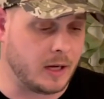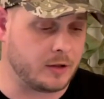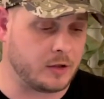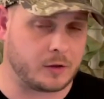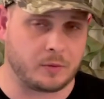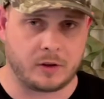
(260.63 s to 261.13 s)

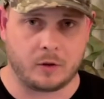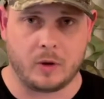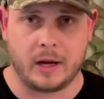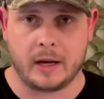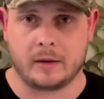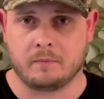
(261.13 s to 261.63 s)
Just with the
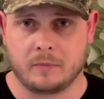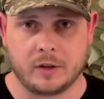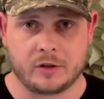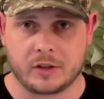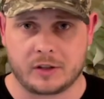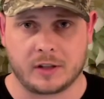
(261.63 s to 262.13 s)
way
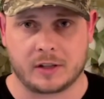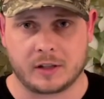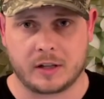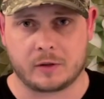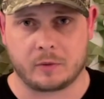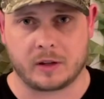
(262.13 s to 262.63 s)
logistics
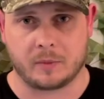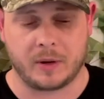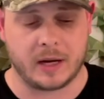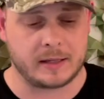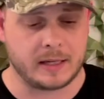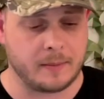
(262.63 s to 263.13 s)
is with the
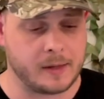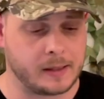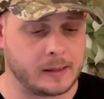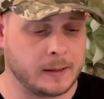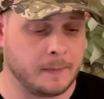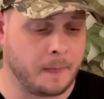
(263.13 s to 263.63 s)

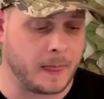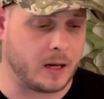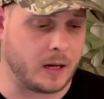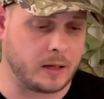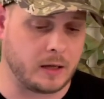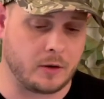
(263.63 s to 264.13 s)
pandemic,
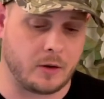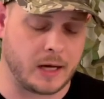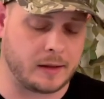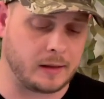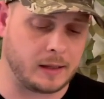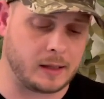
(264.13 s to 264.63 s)

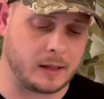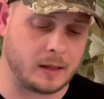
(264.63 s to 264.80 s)
I think,